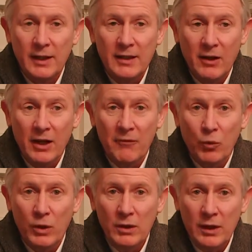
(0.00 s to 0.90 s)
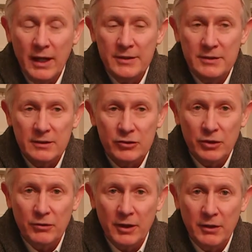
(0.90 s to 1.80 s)
Now I have one last
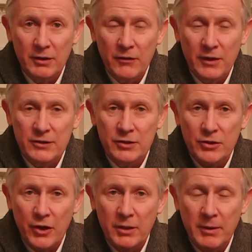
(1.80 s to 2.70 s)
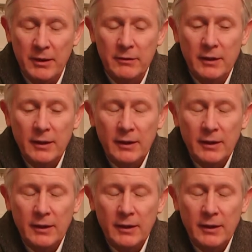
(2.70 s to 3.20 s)
general area of things to talk about,